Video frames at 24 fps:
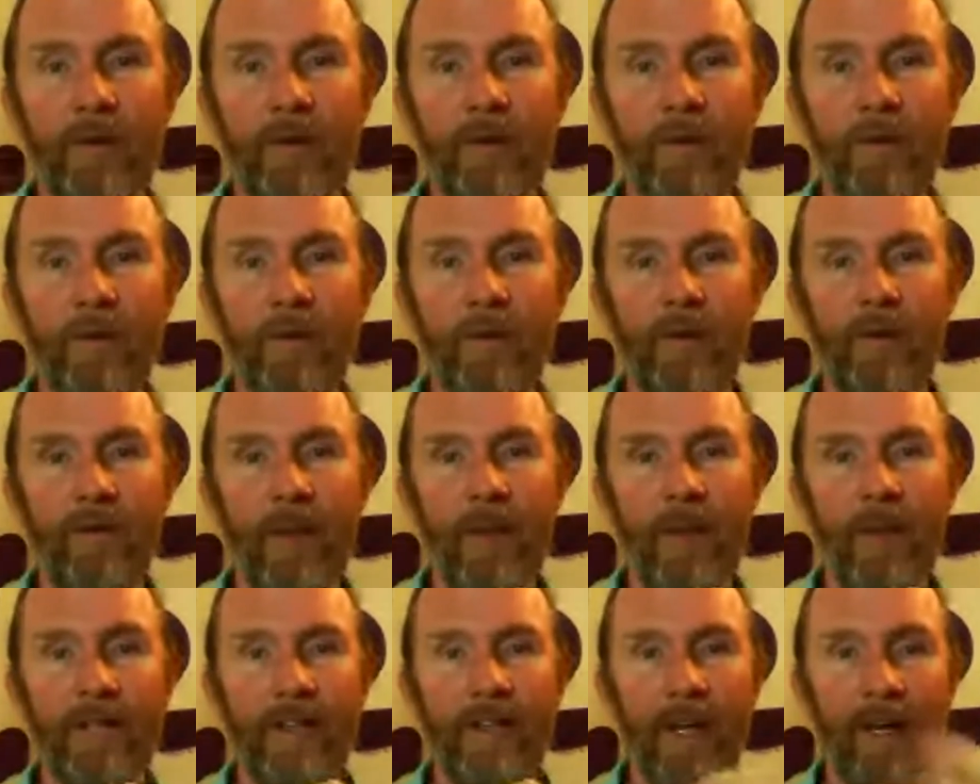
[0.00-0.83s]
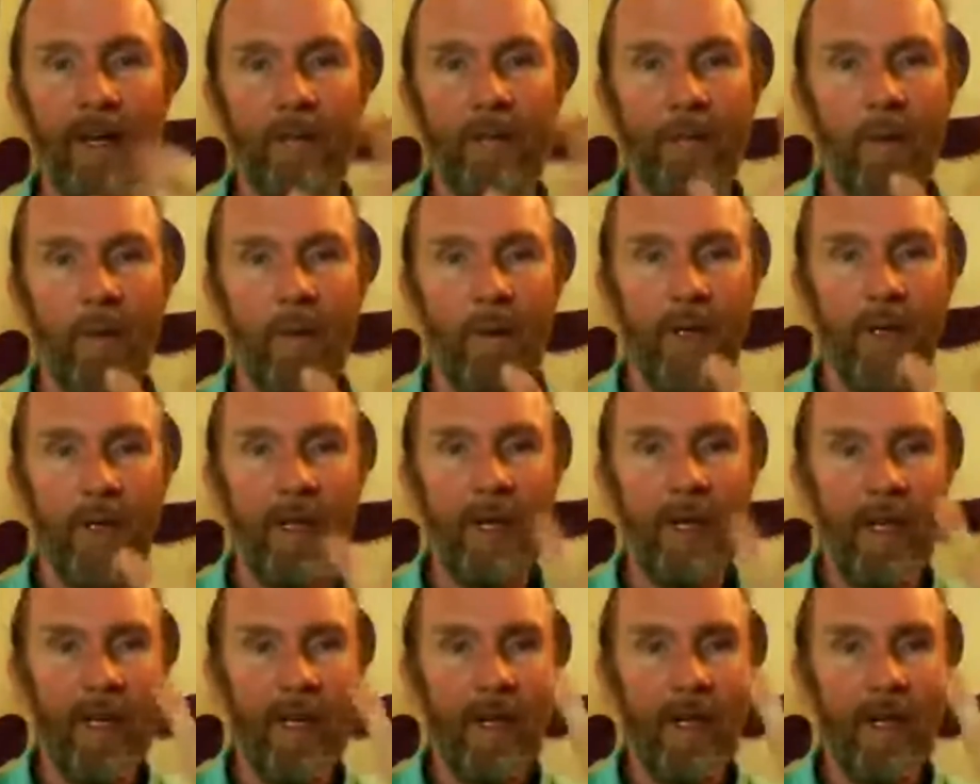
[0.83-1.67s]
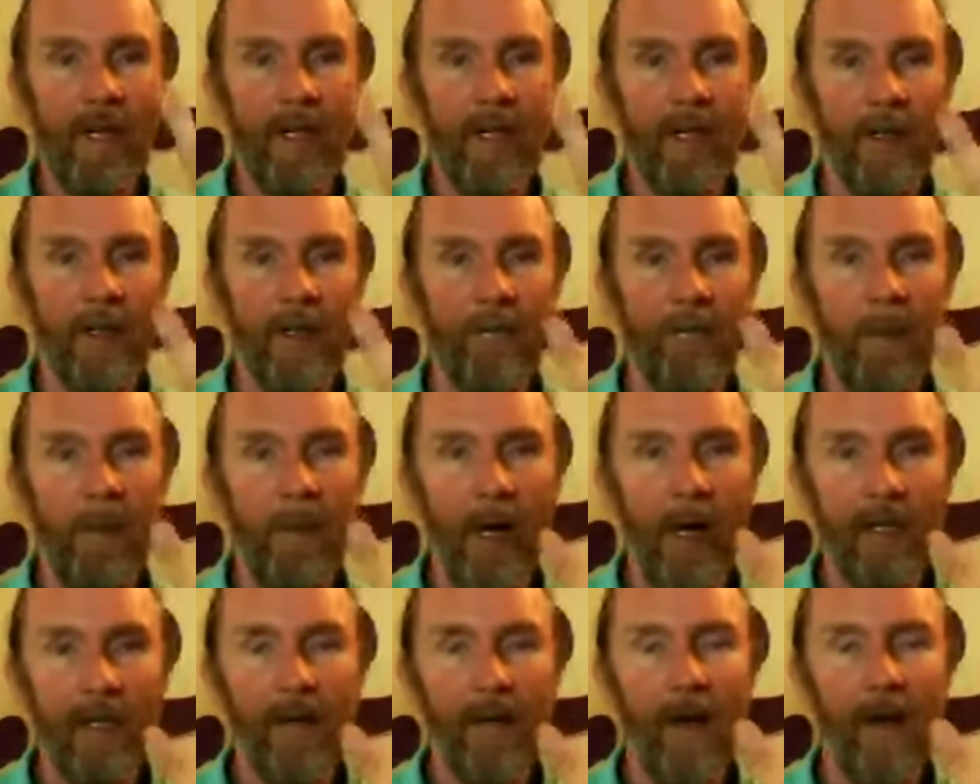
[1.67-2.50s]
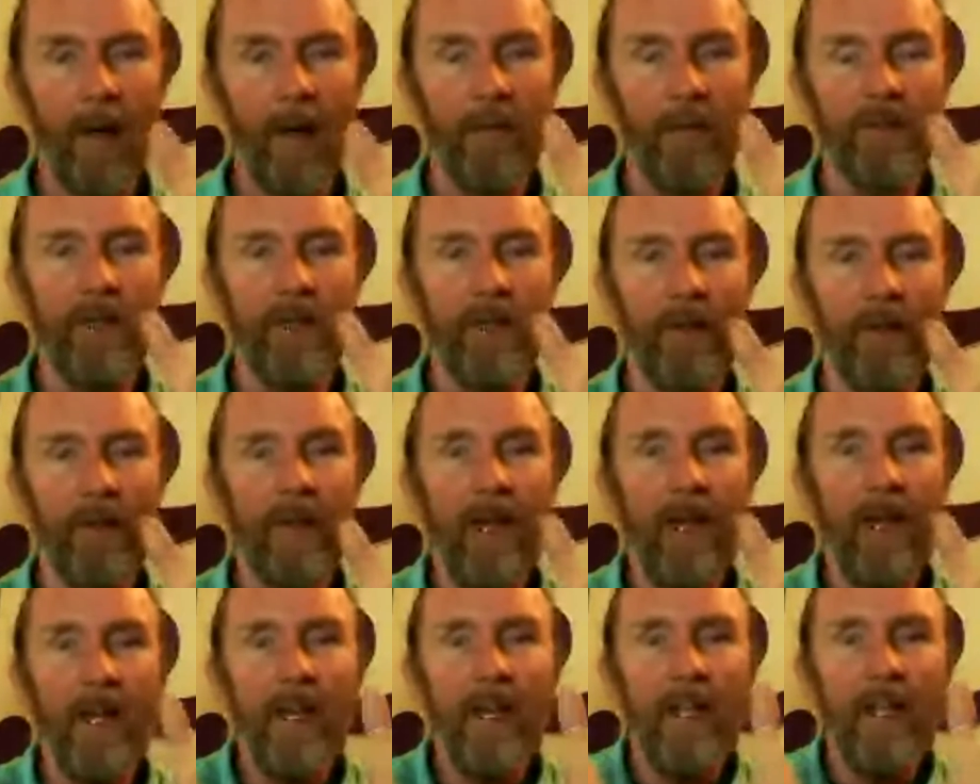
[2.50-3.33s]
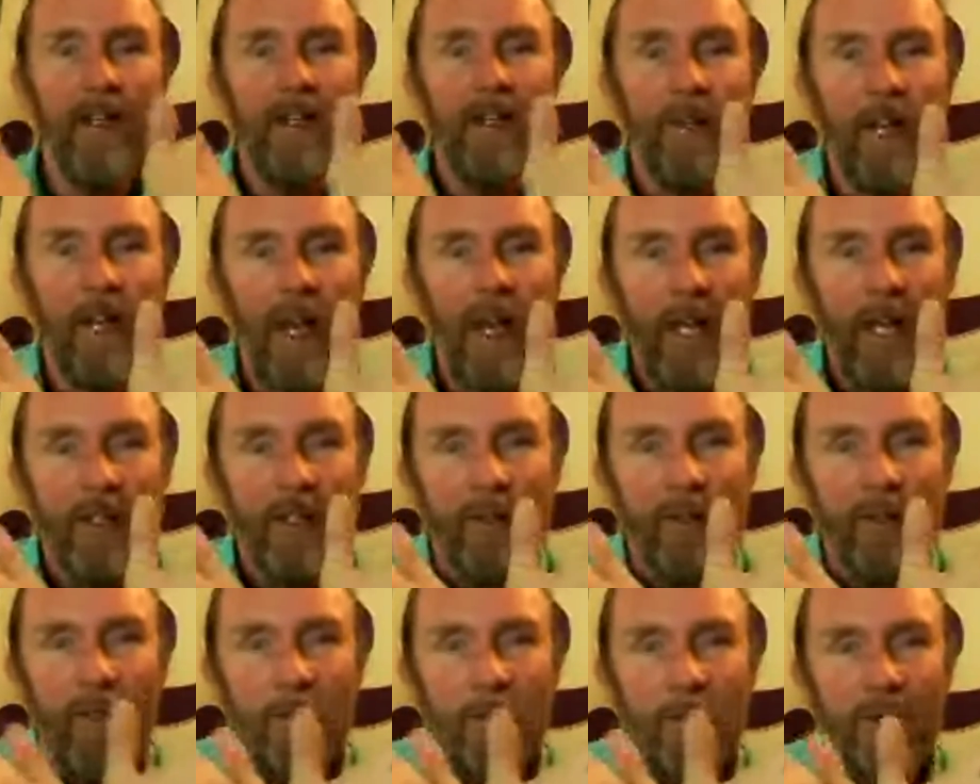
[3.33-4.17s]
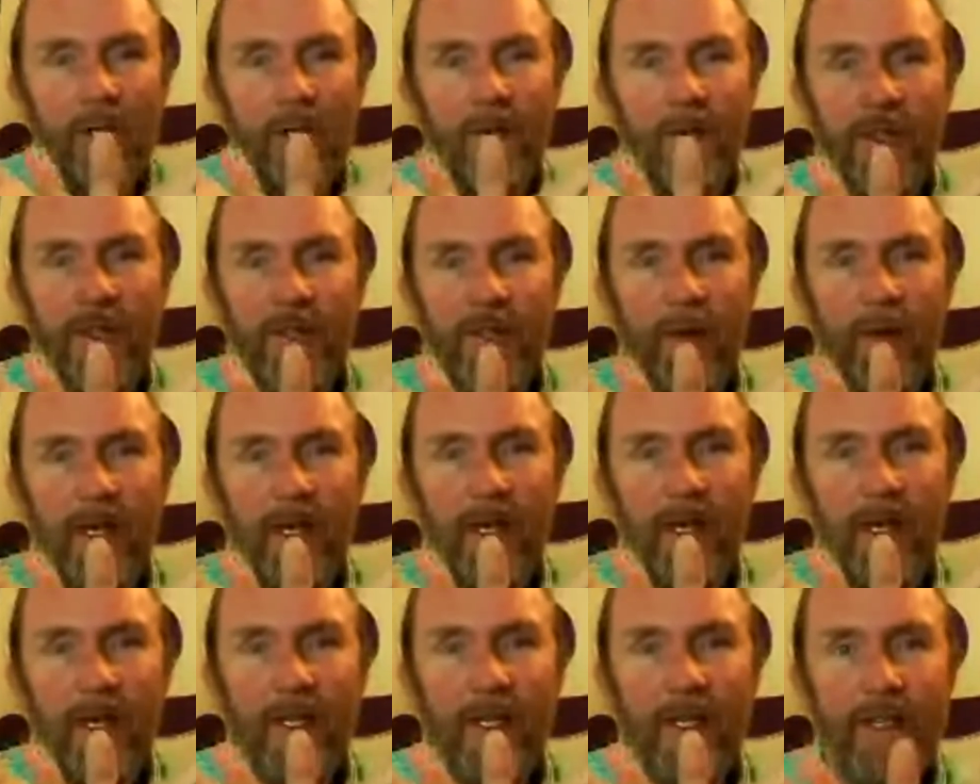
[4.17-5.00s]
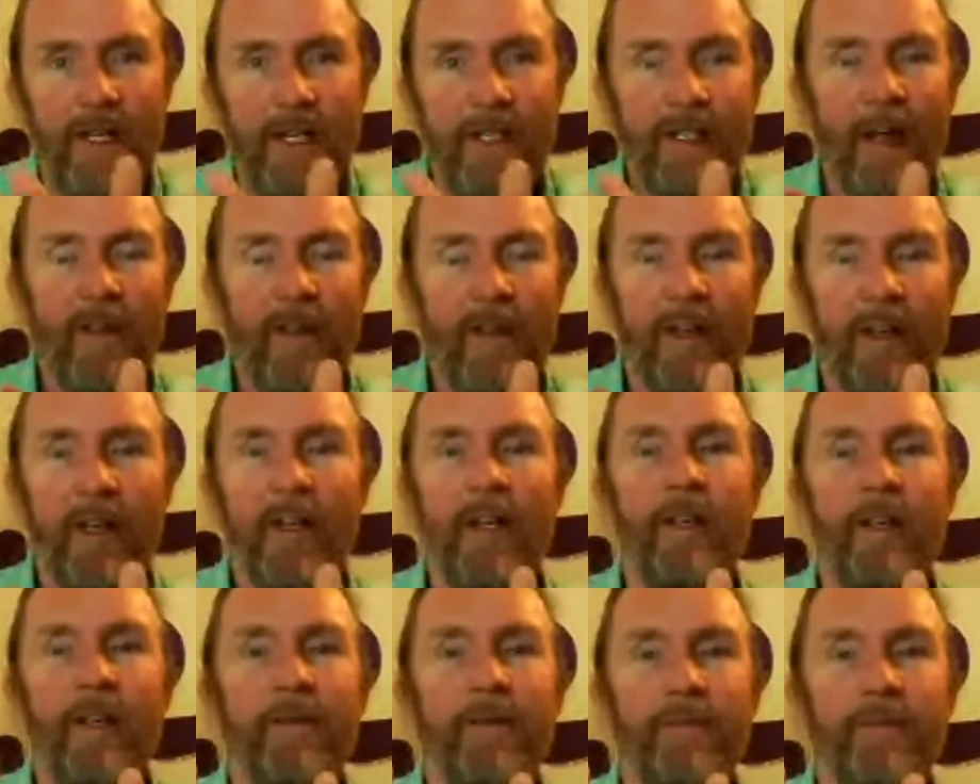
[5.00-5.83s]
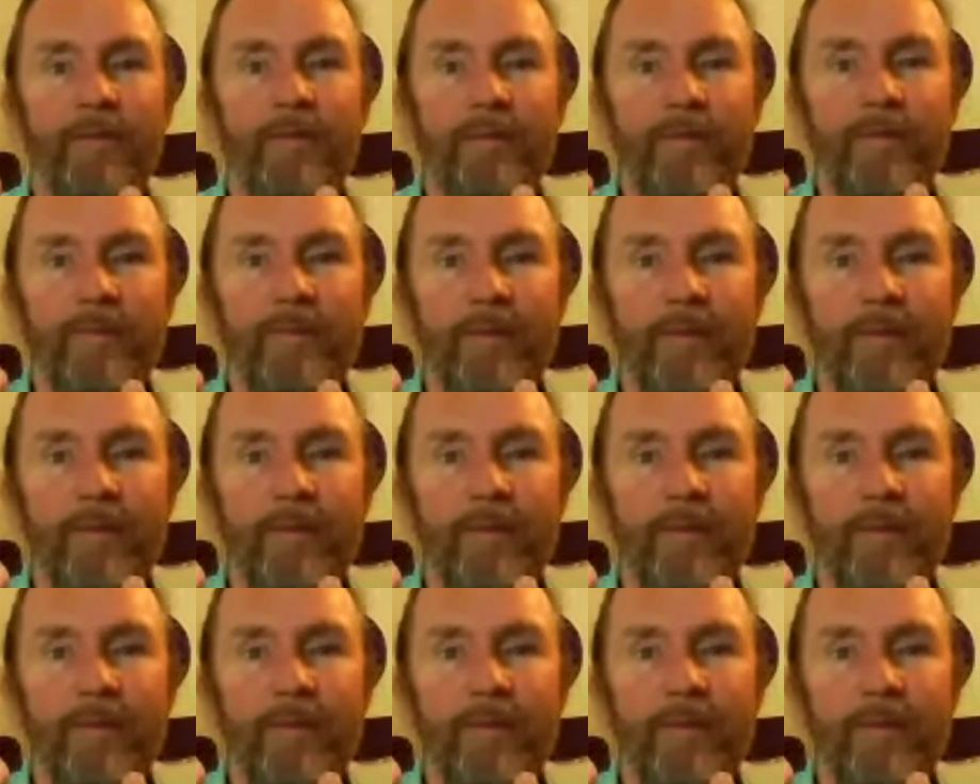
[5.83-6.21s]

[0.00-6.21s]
And you observe that second point, and the body calms enough that you can actually observe space that has nothing in it.